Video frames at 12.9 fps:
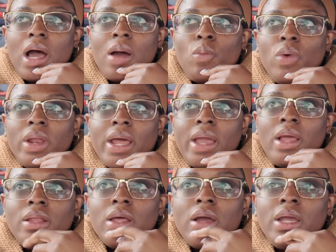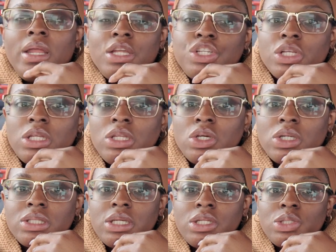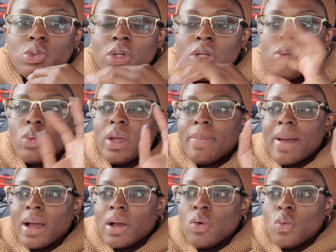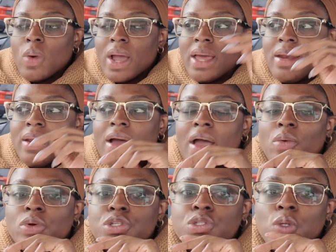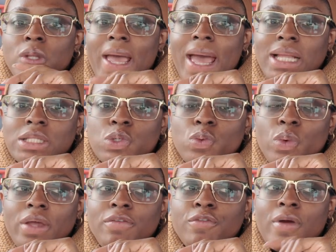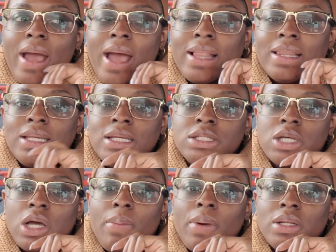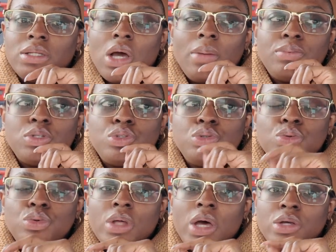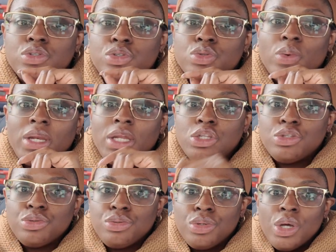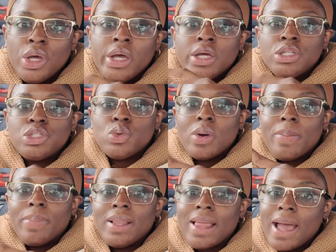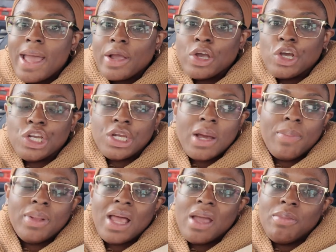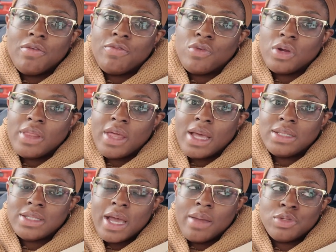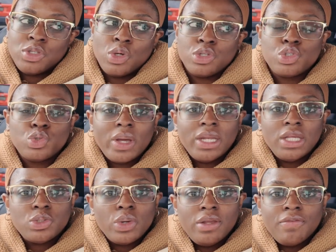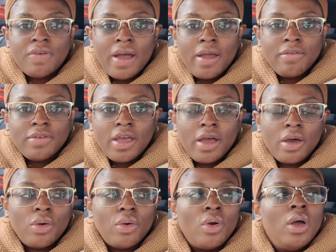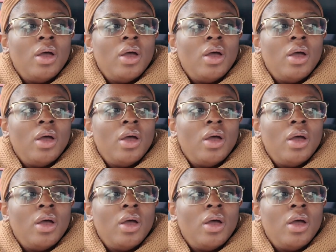when I initially looked into it way back when, I was told I had to wait for at least up to 2022 to apply. I couldn't apply before that time. So it's 2025 now,